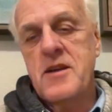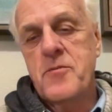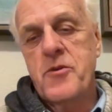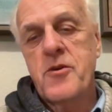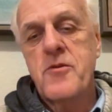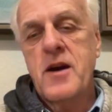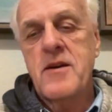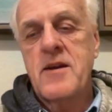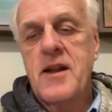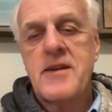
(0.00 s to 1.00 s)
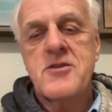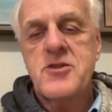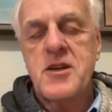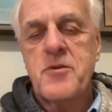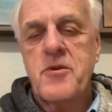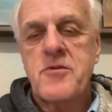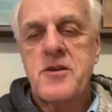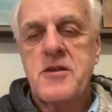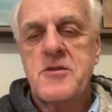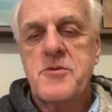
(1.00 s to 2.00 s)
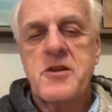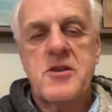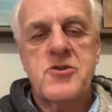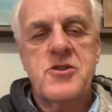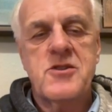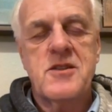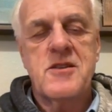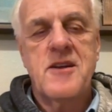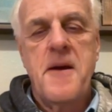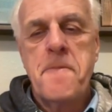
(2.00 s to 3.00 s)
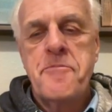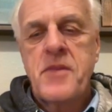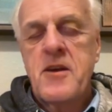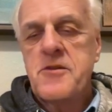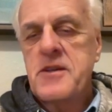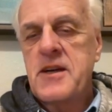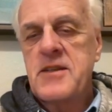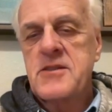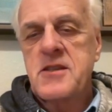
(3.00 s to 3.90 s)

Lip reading: I like to stay with hotels with kitchens, and Hilton has